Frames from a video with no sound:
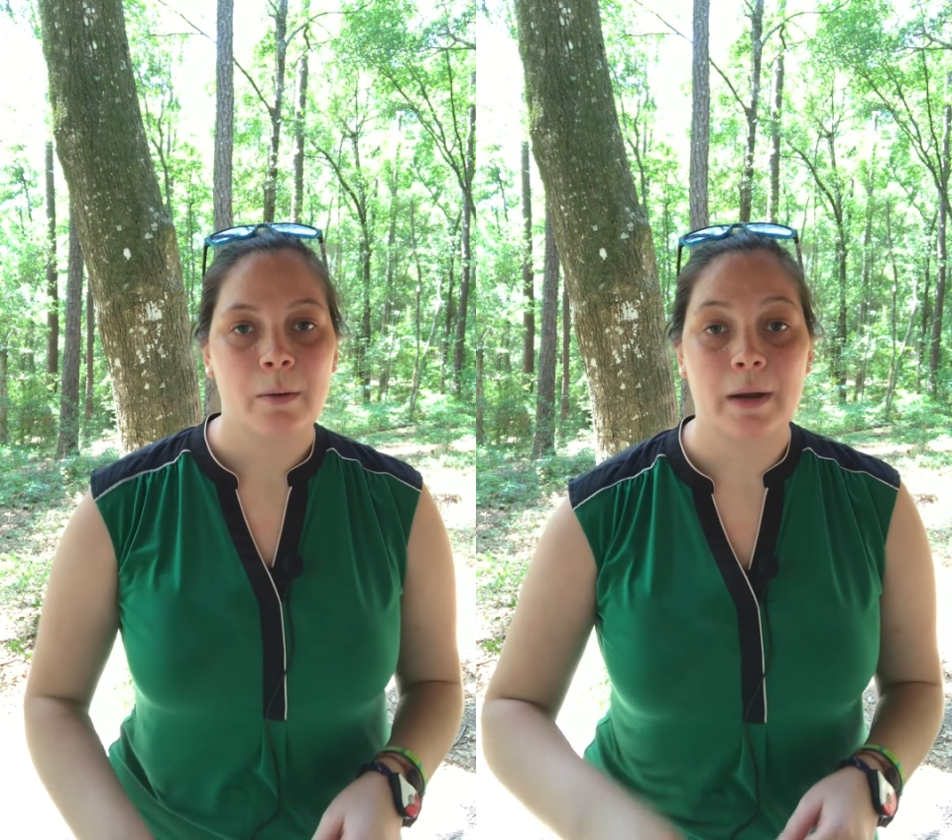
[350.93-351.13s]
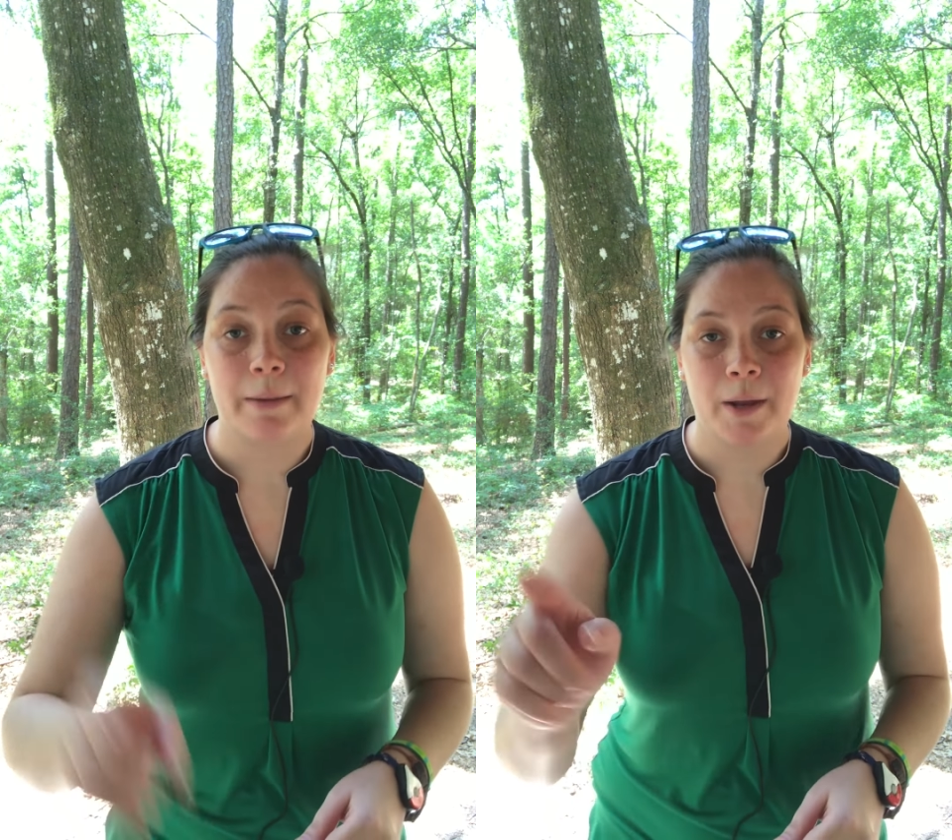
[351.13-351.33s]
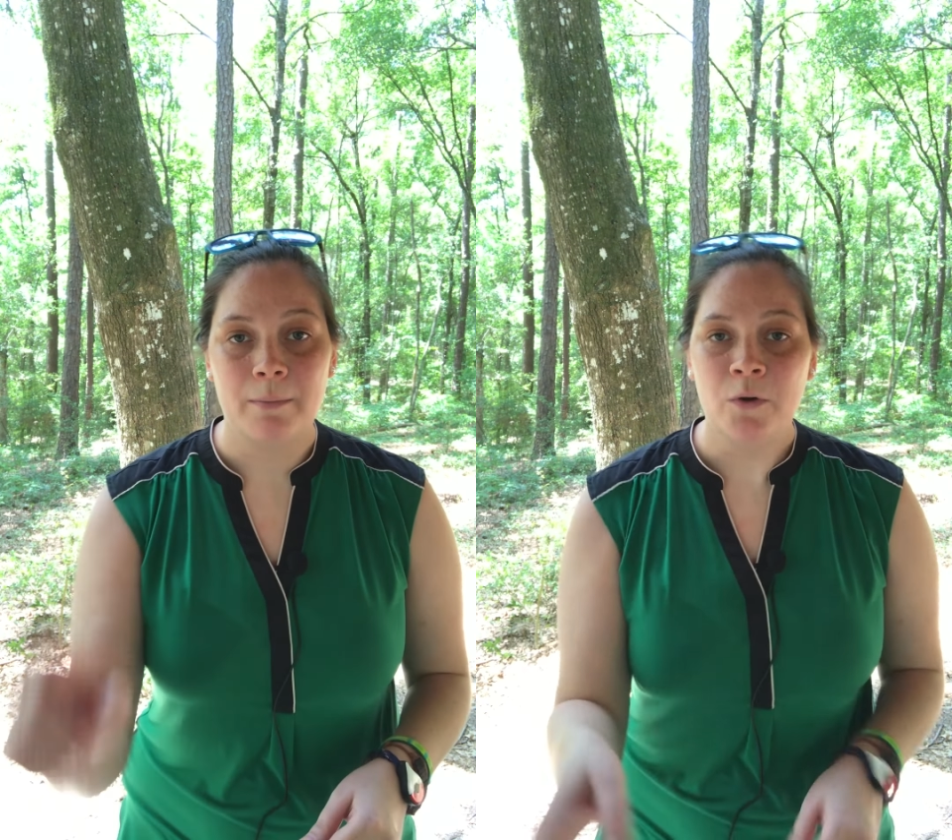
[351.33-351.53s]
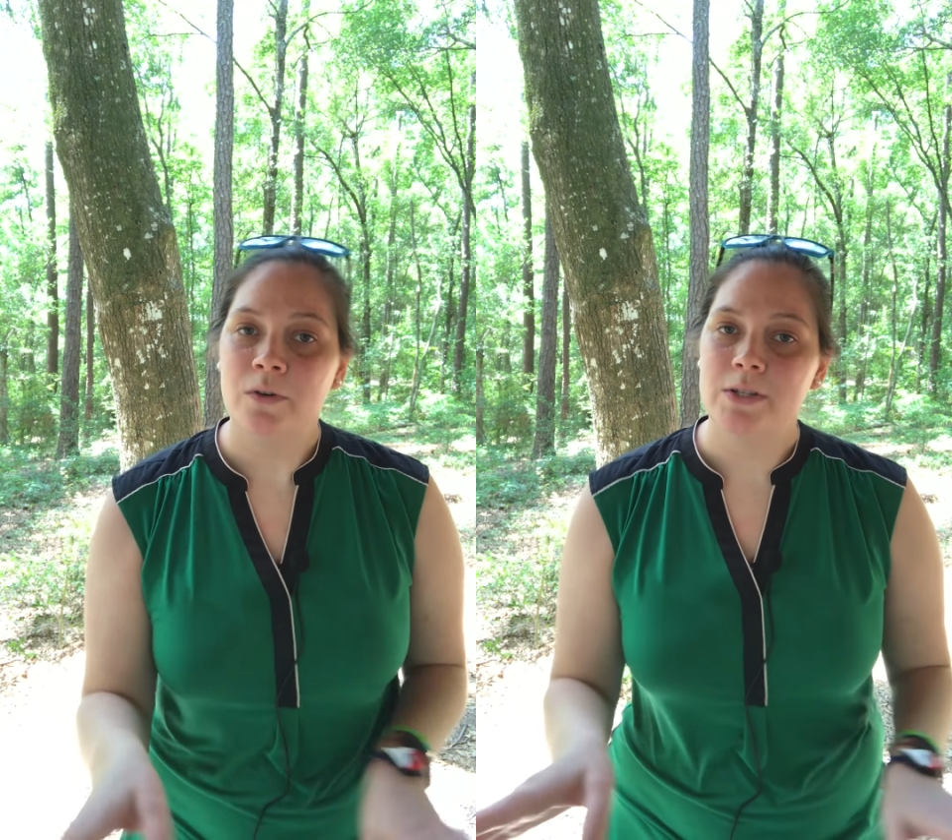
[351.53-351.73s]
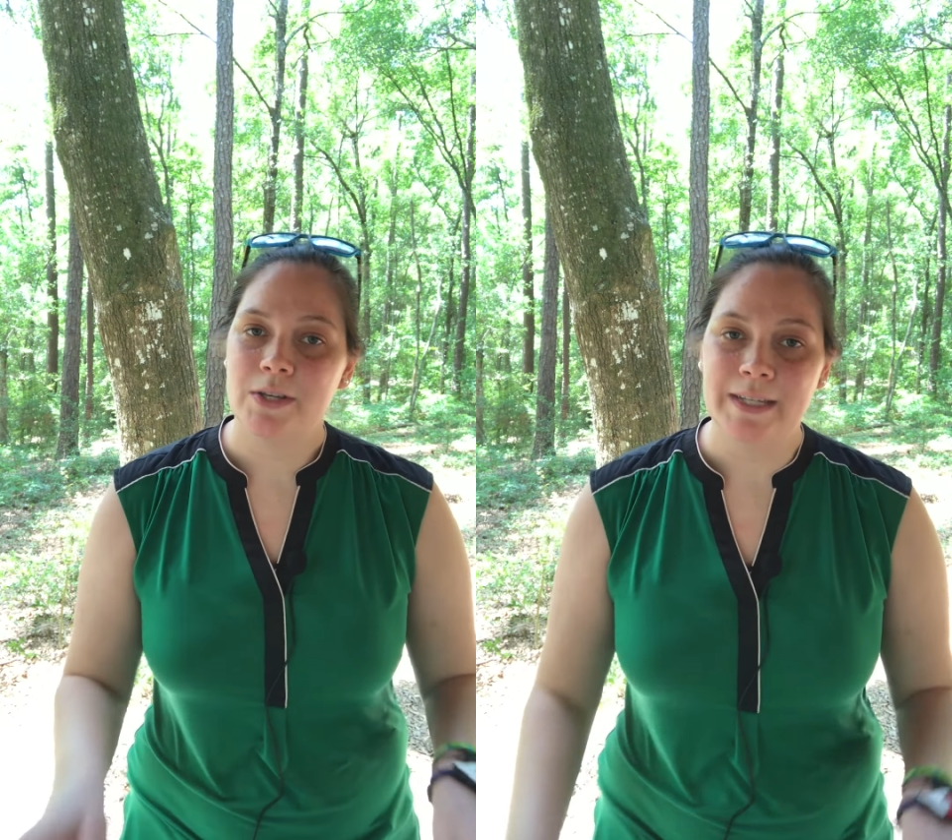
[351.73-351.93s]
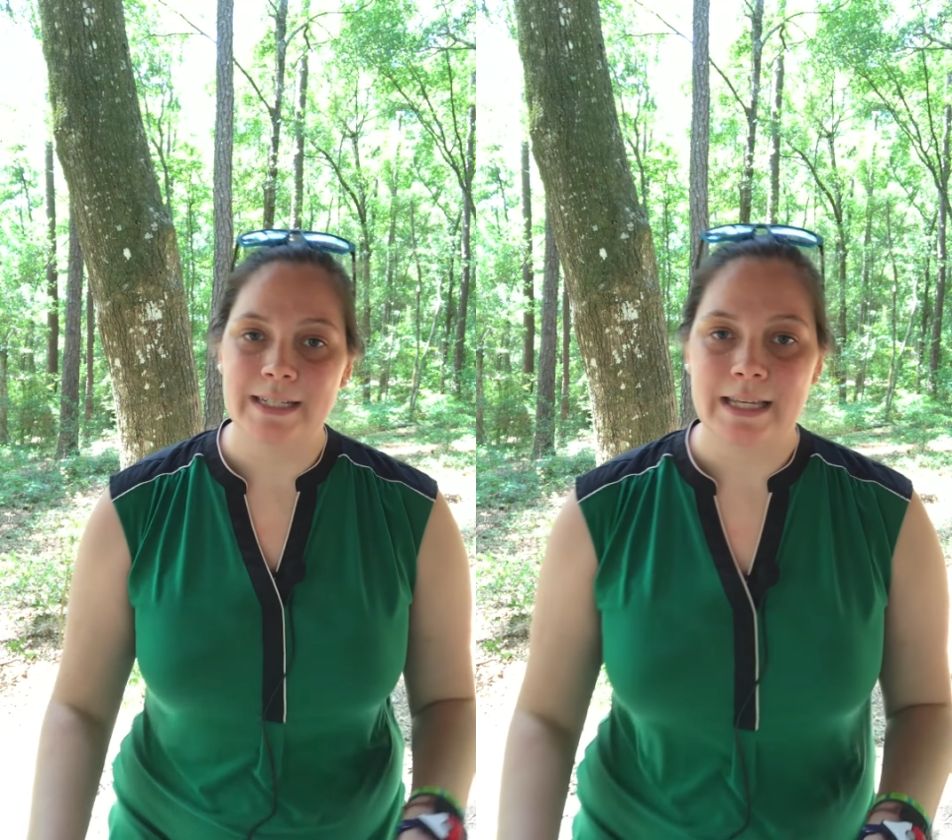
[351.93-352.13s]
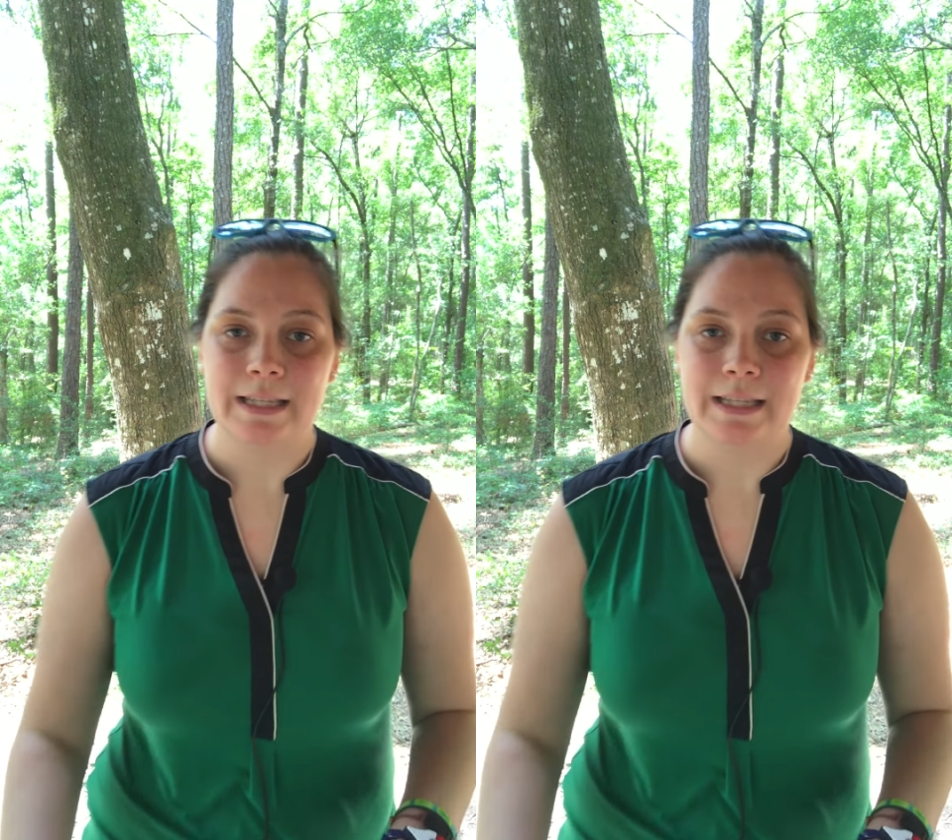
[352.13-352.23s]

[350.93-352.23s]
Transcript: But I'm going to move it so you can see